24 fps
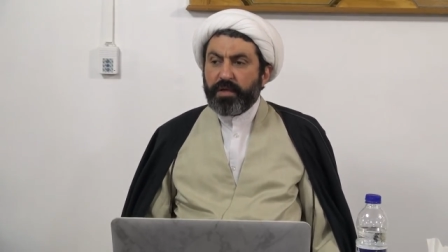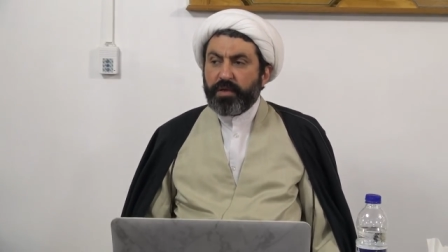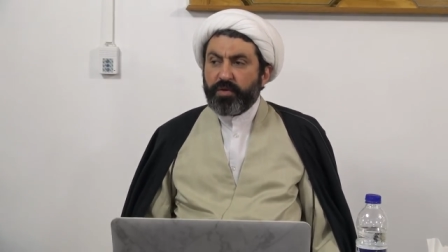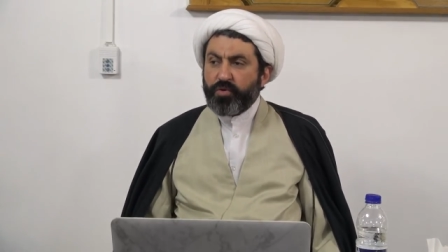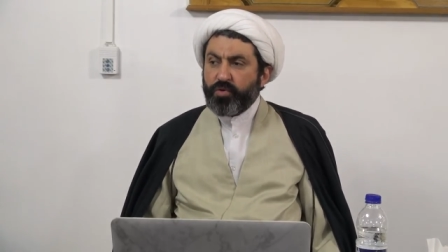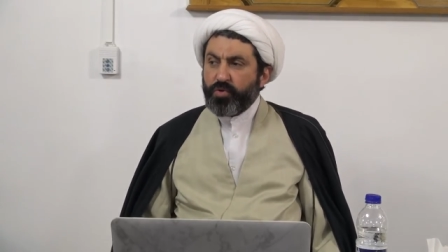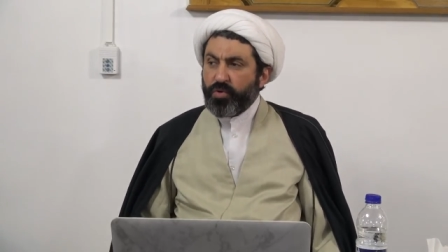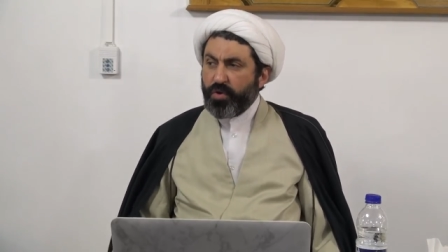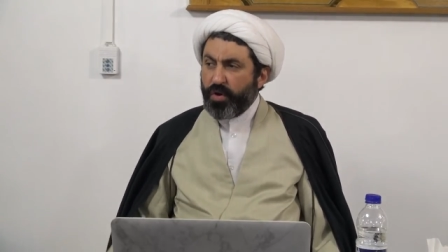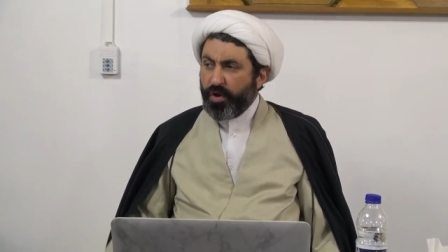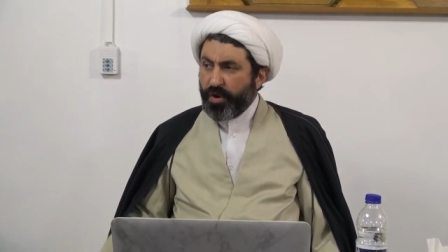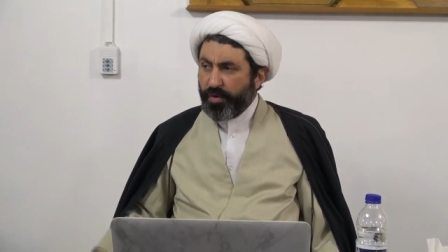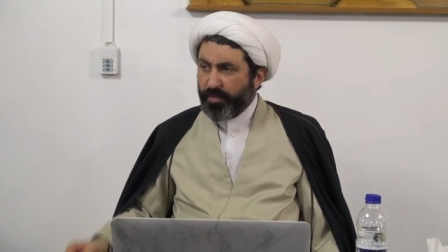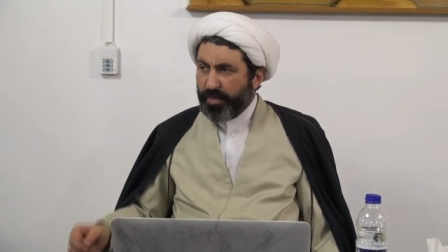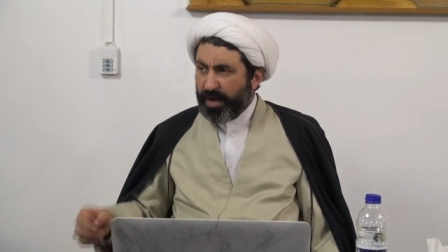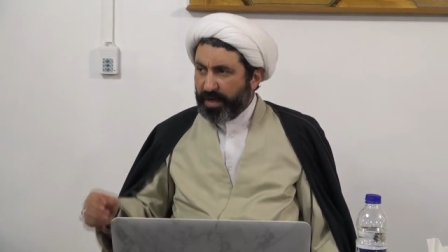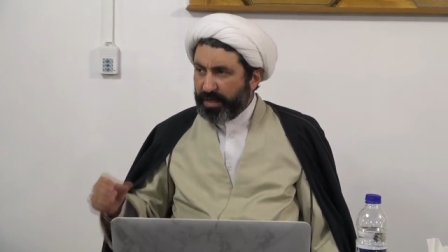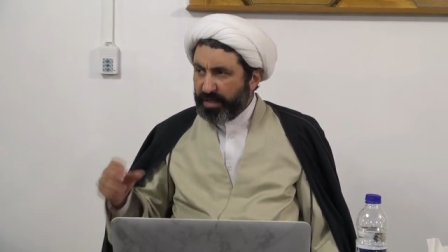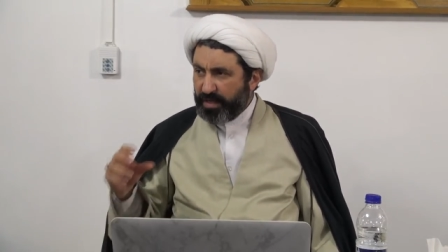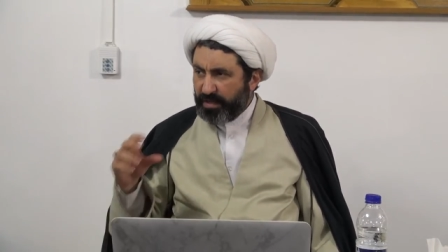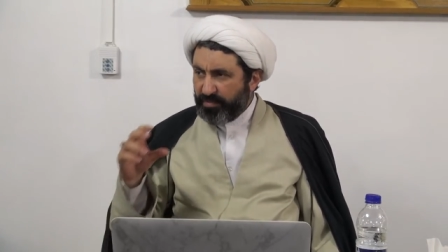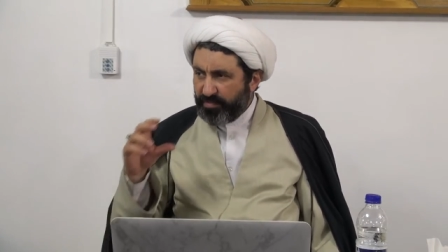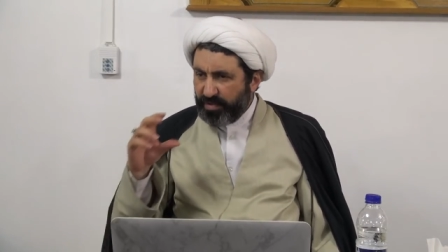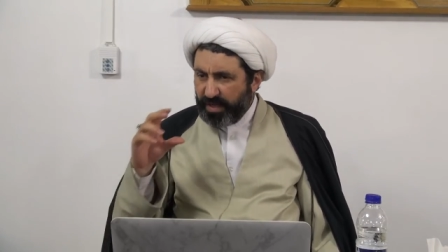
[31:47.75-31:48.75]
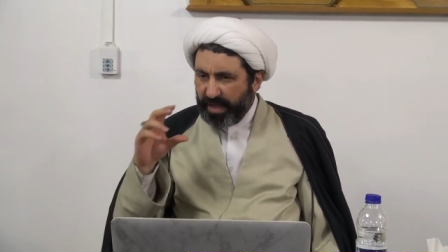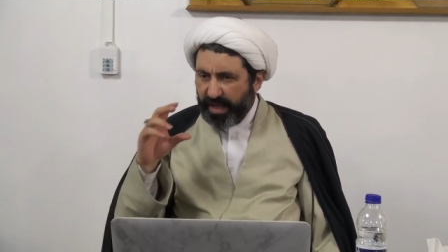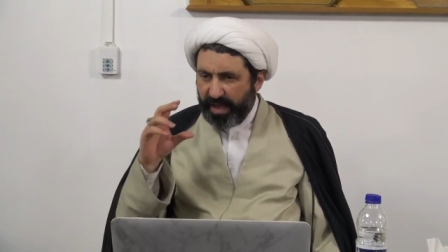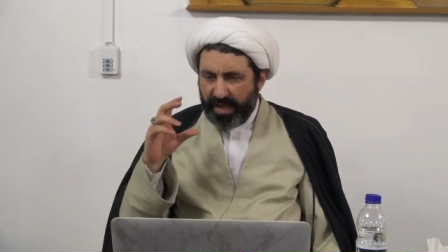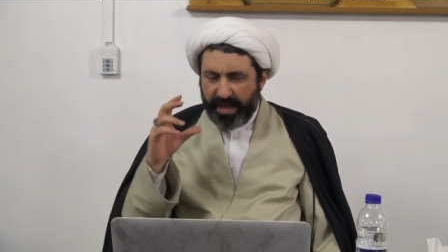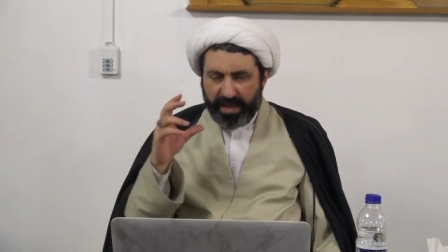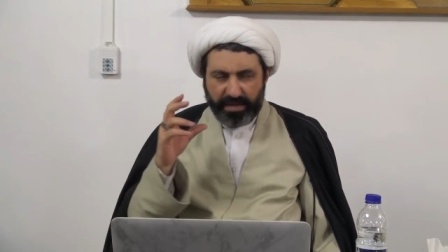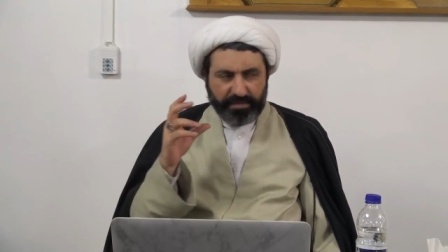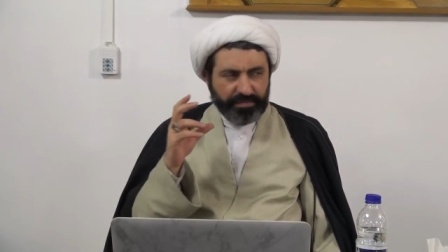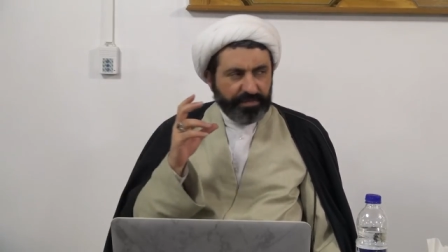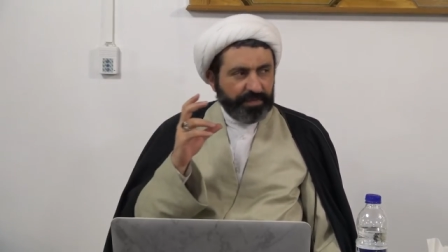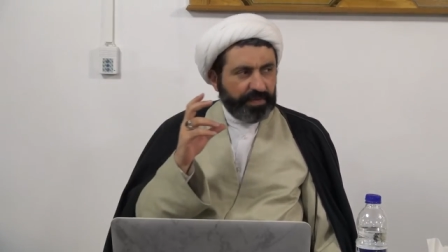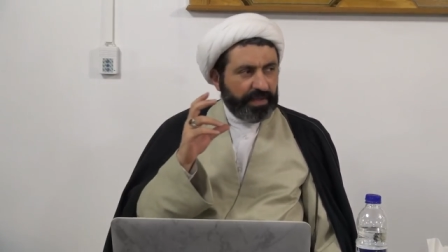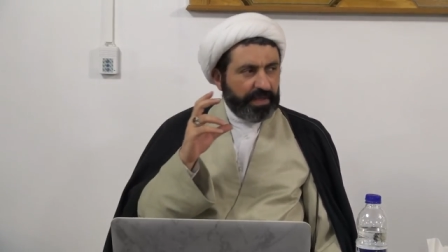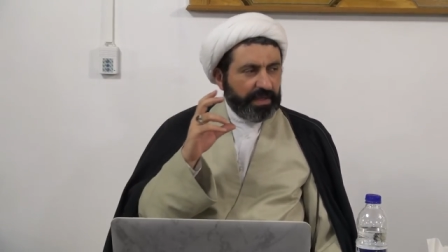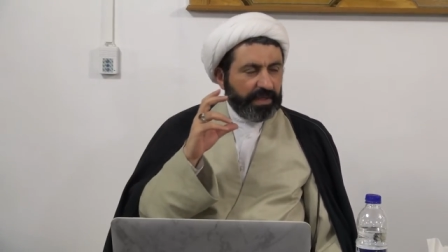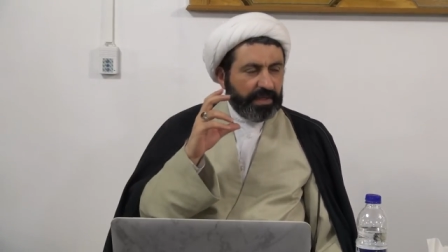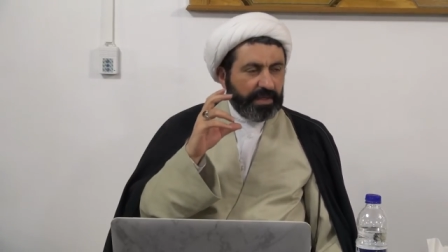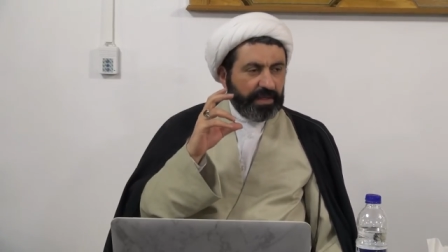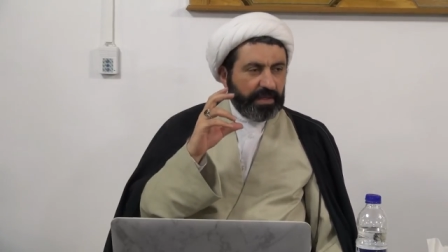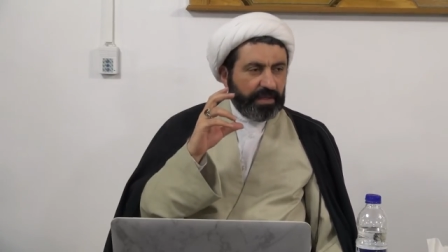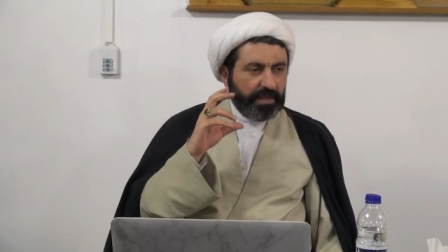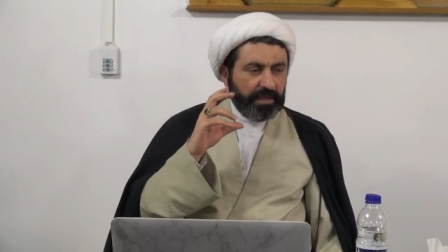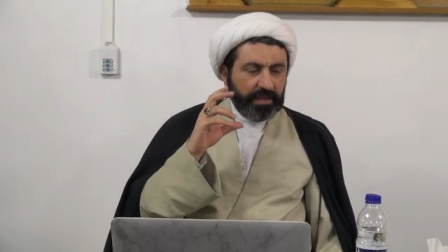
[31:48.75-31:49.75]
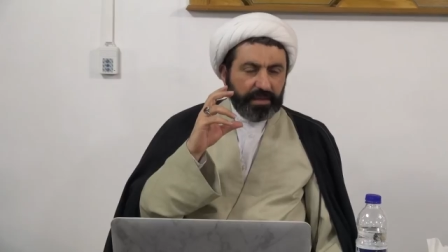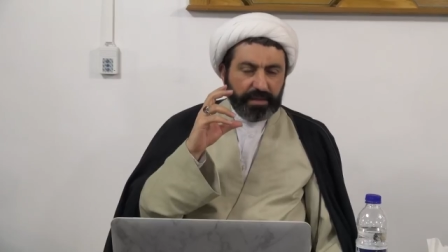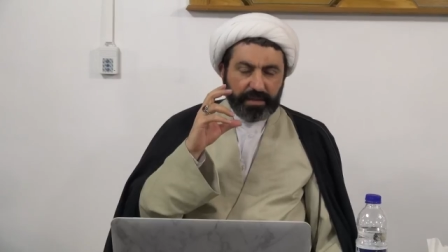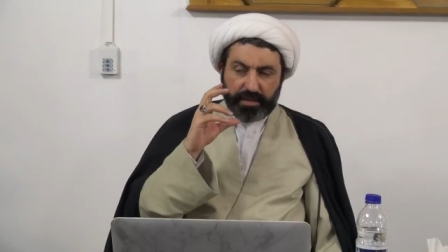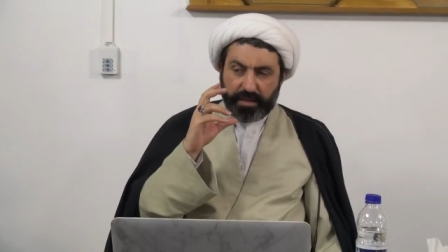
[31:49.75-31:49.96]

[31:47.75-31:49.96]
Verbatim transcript: normally we have a